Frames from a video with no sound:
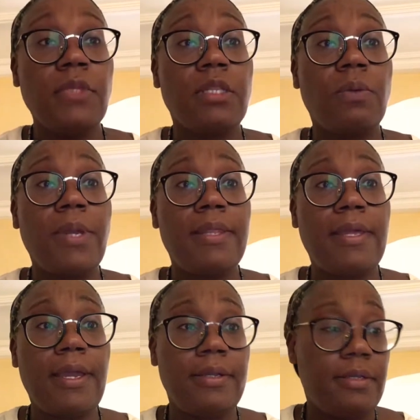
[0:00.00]
the way
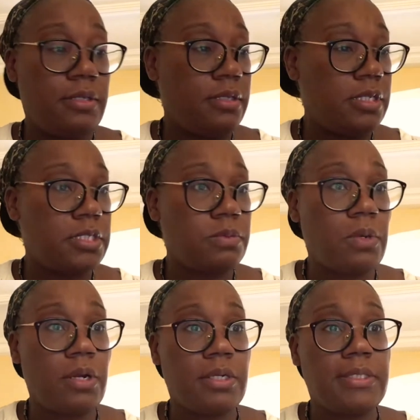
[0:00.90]
that this
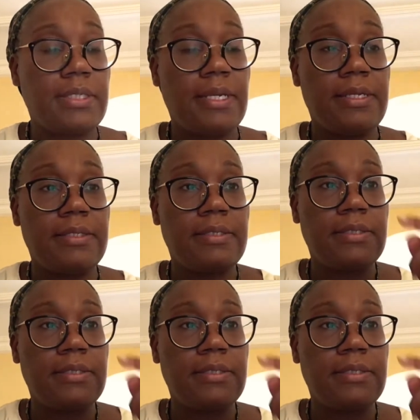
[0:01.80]
works is,